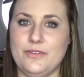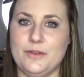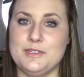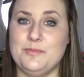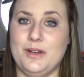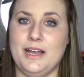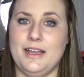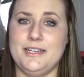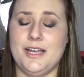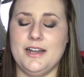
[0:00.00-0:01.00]
I was
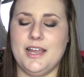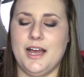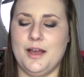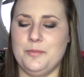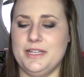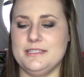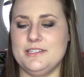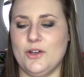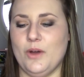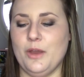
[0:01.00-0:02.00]
behind on comments.
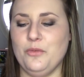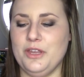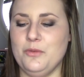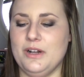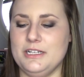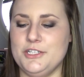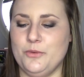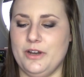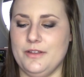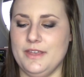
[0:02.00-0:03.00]
So I really wanted to
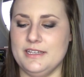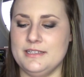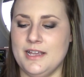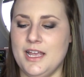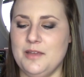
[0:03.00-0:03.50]
wear this